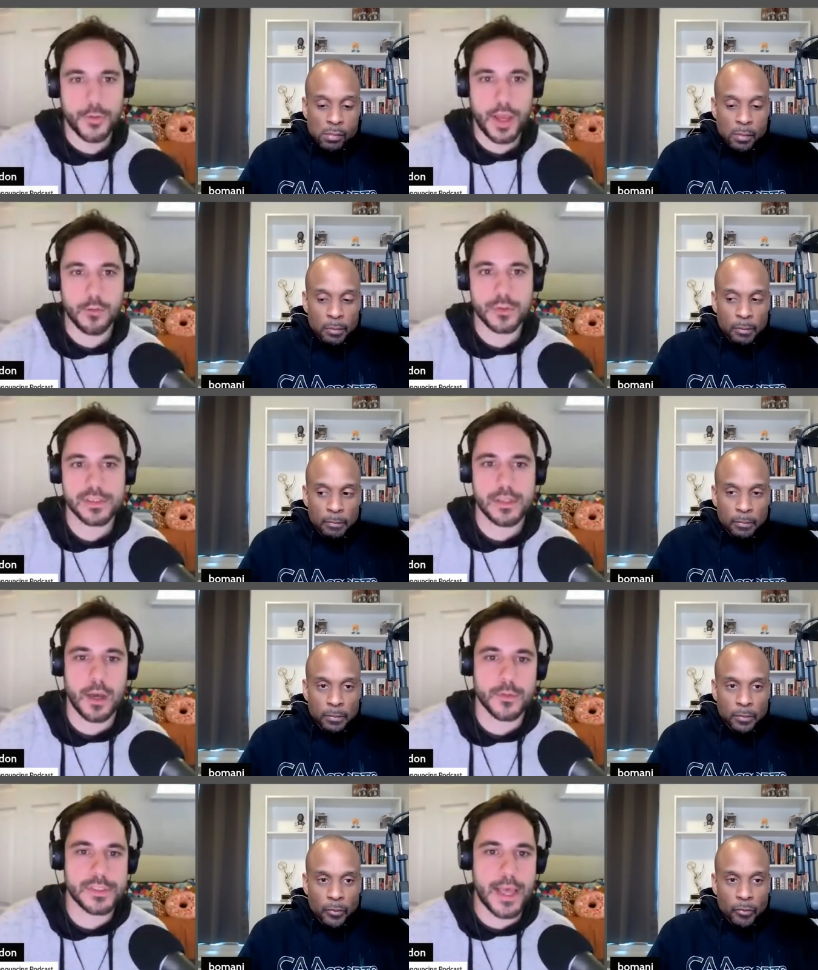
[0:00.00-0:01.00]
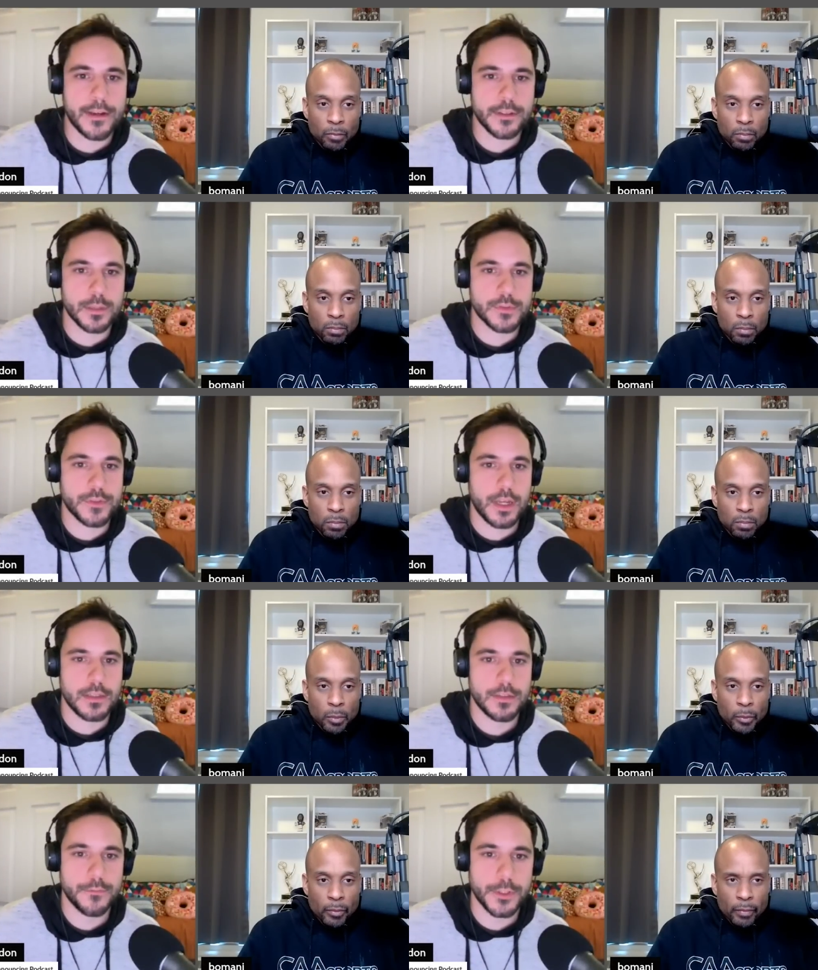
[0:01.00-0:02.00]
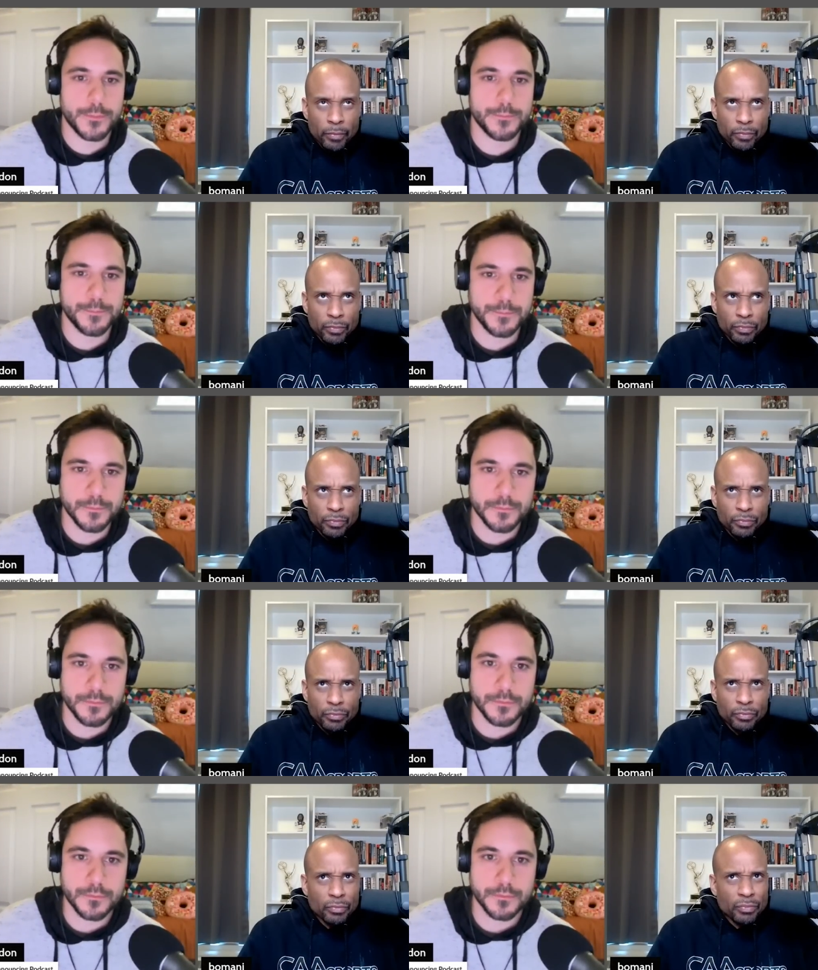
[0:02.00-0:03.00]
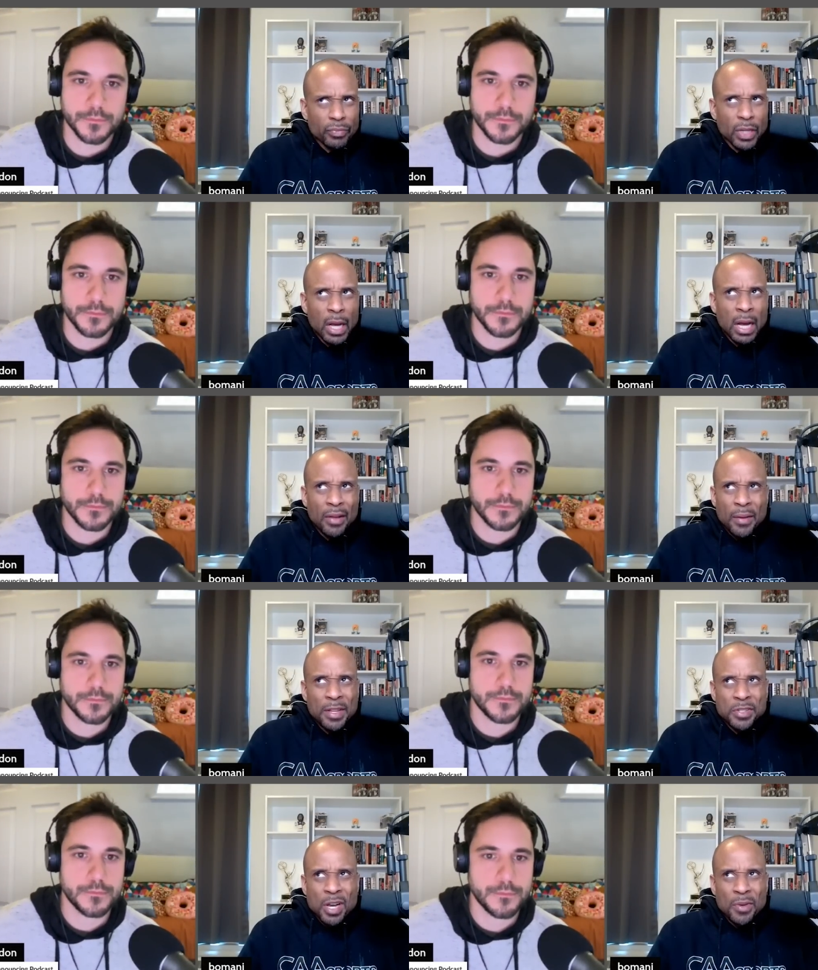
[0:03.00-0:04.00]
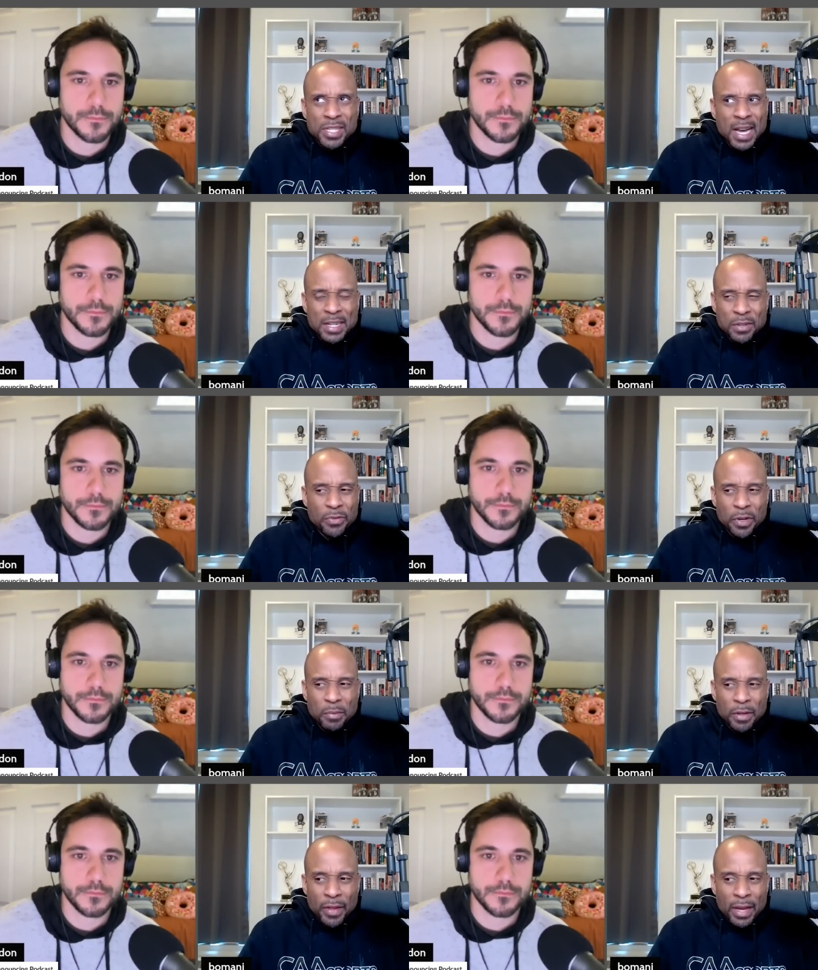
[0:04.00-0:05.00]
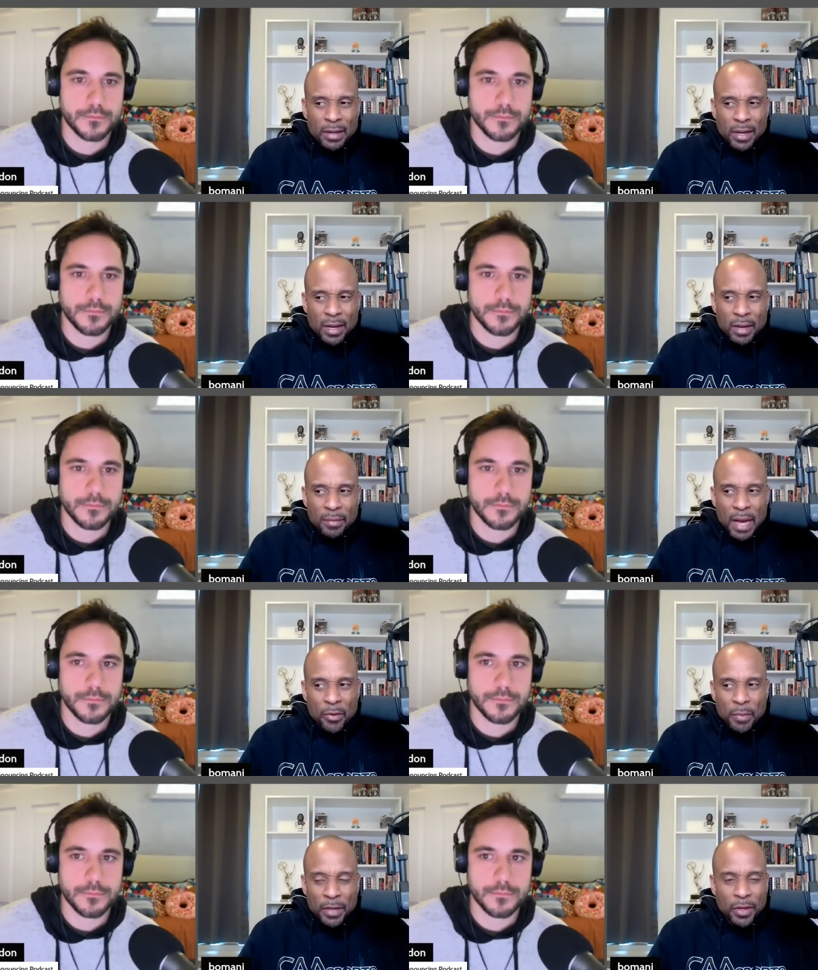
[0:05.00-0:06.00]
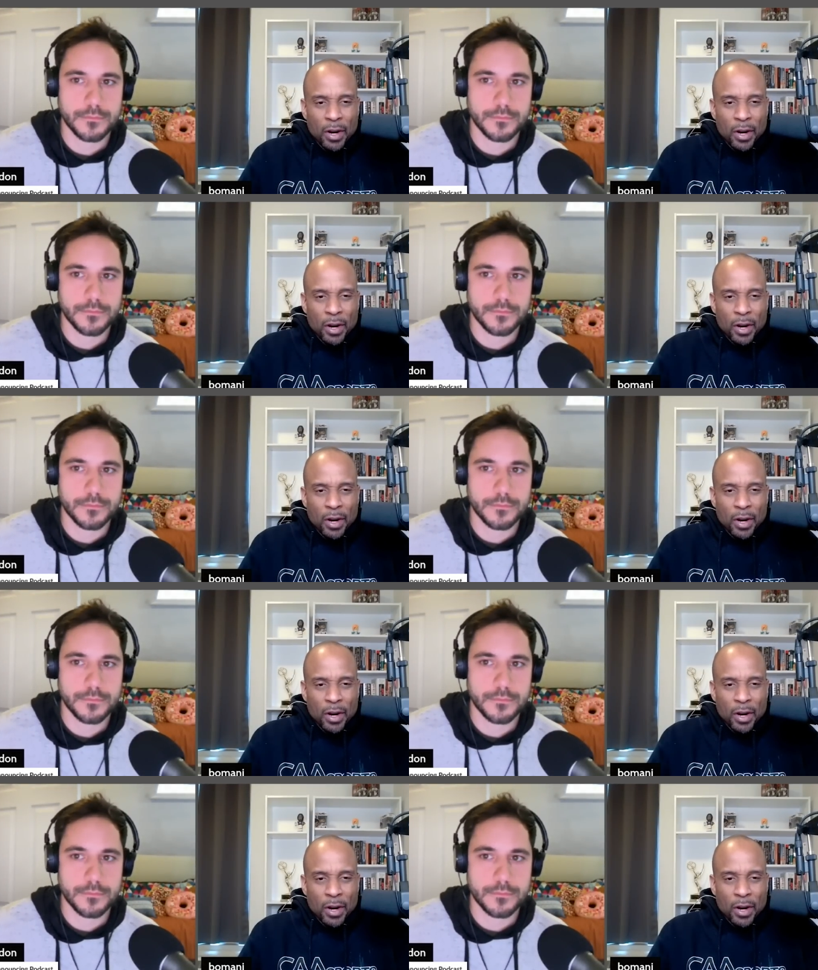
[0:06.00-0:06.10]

Speaker 1: How was how was that in terms of content freedom?
Speaker 2: Oh, I mean, there's always content freedom on that. Um, I would make the